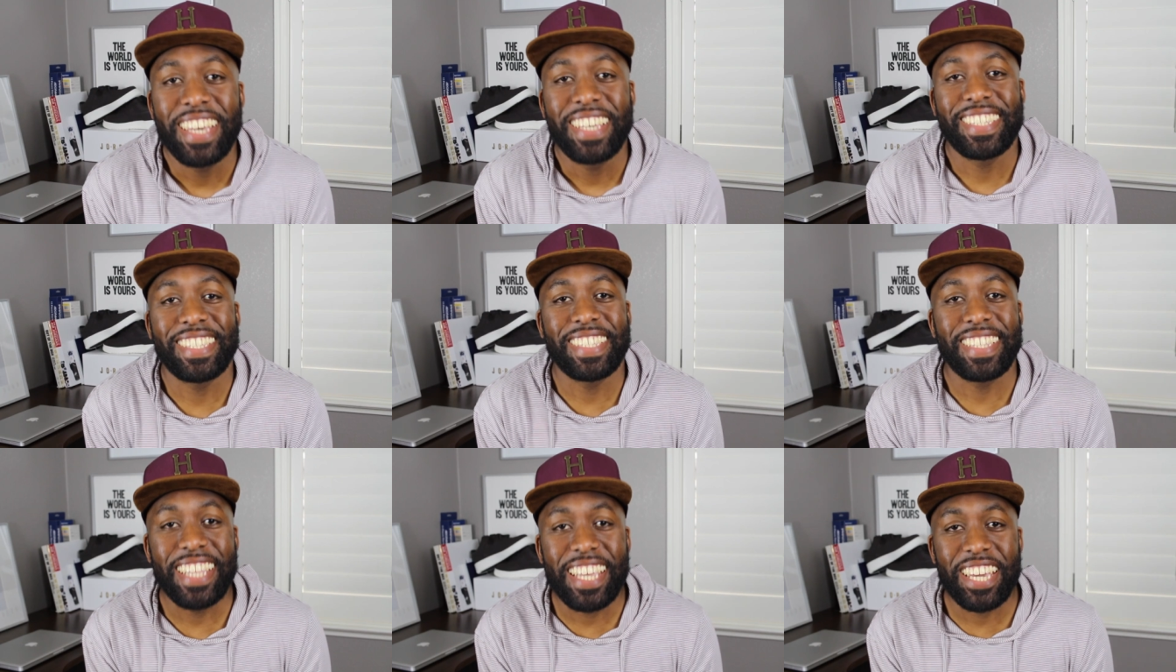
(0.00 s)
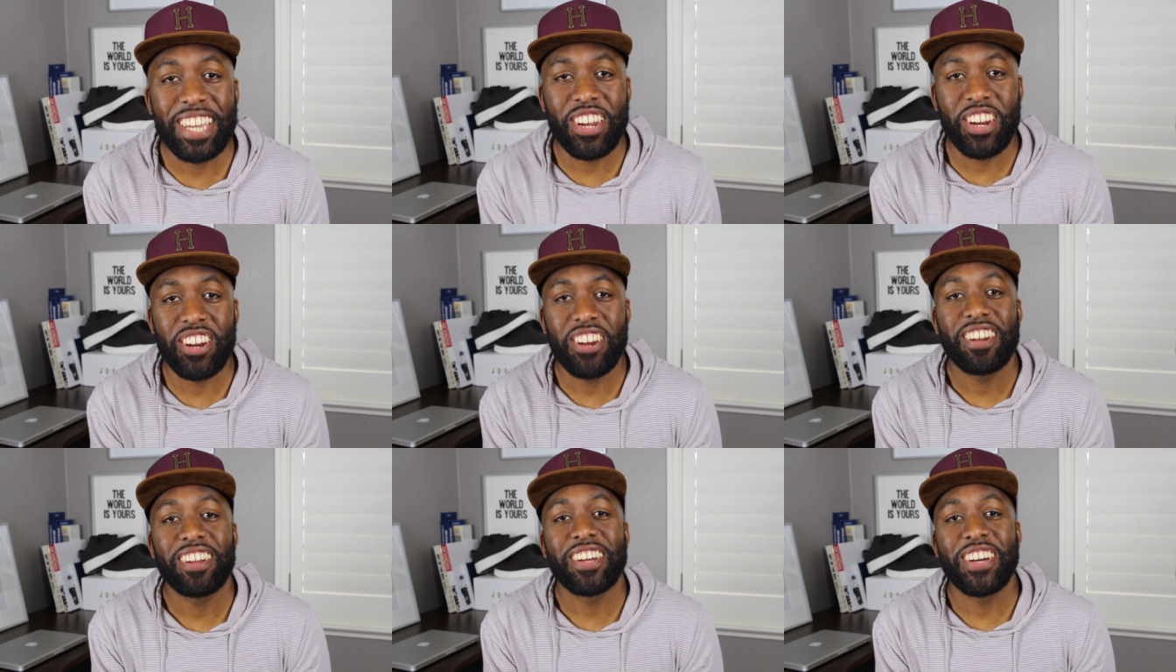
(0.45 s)

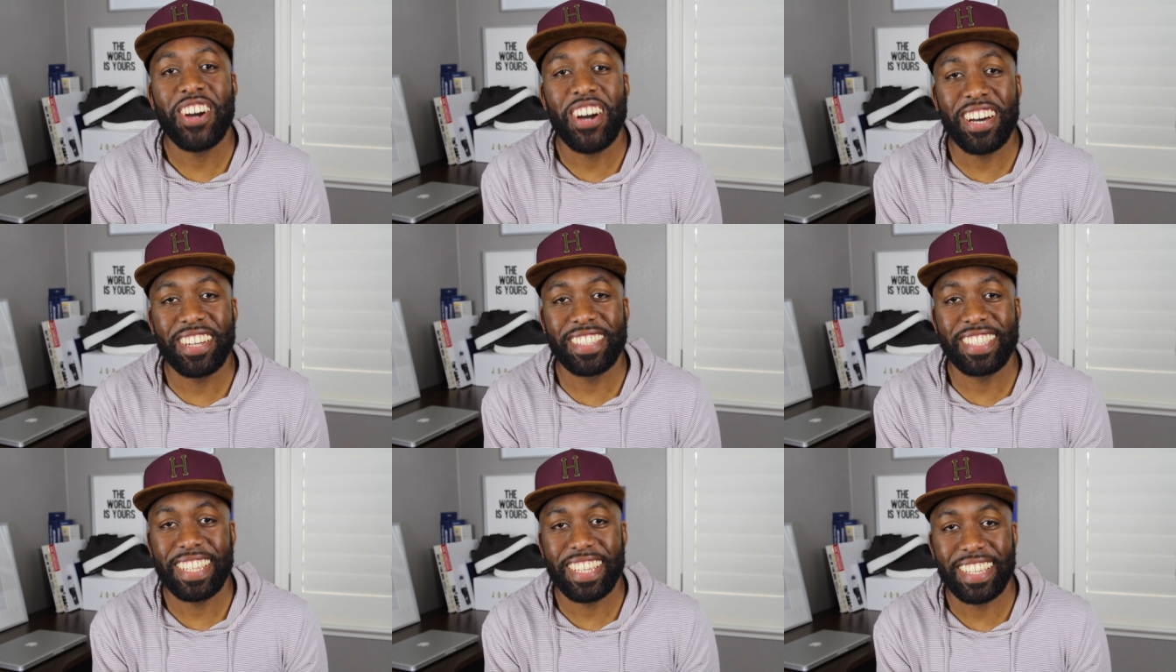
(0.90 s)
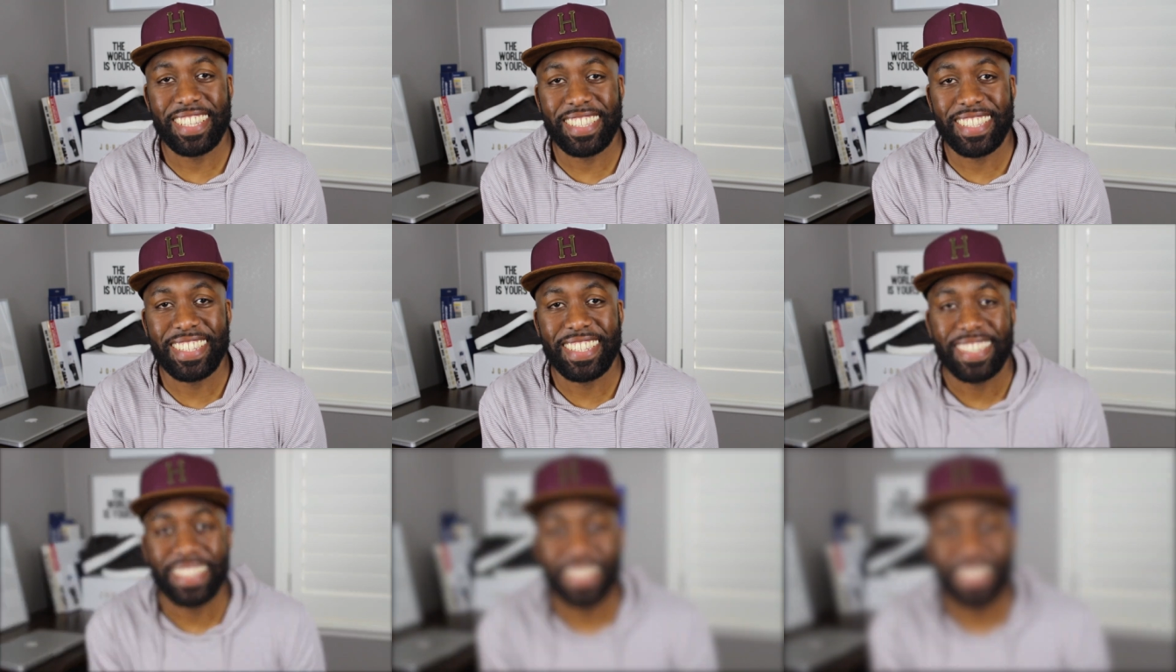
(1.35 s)
sneaker
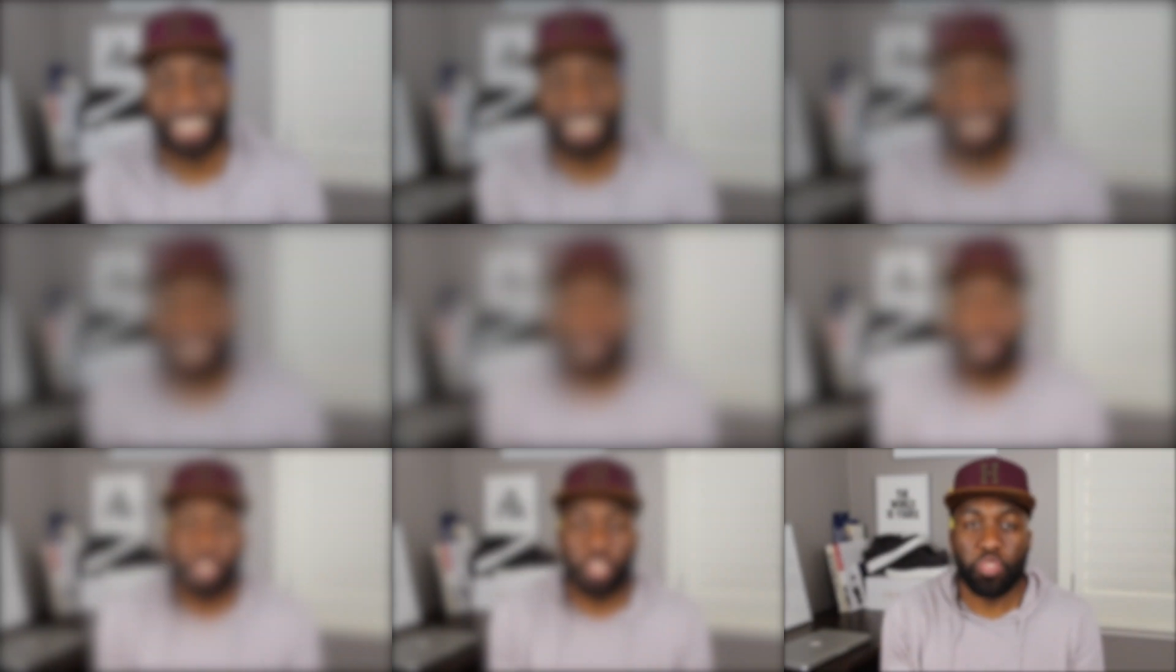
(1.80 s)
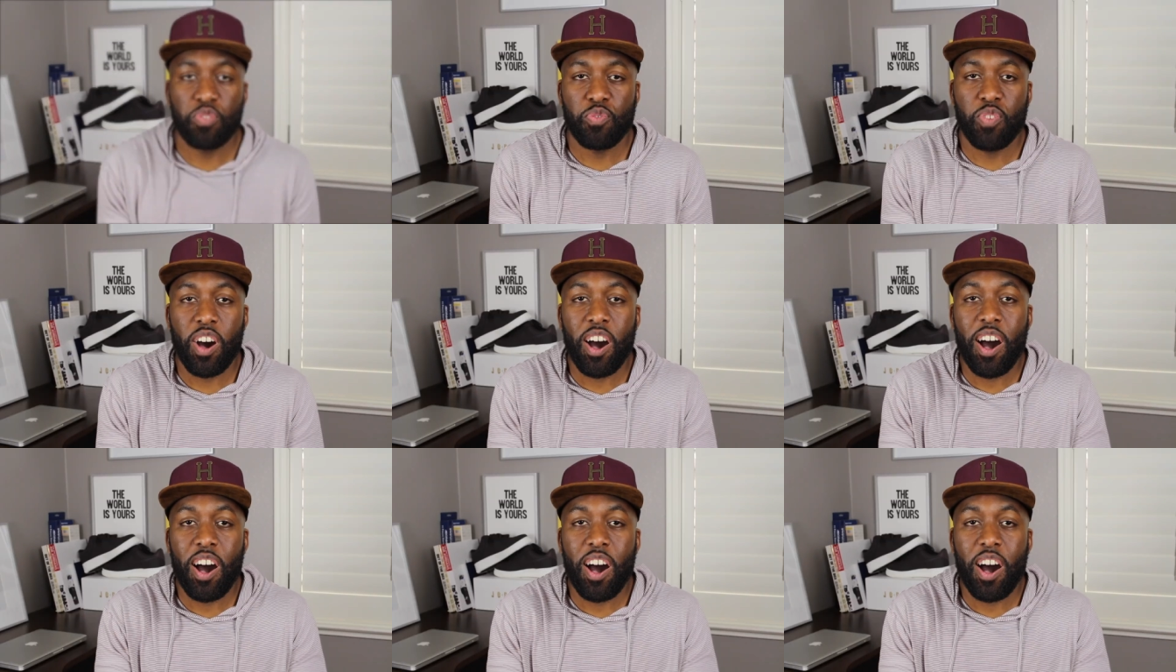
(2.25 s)
content. What you've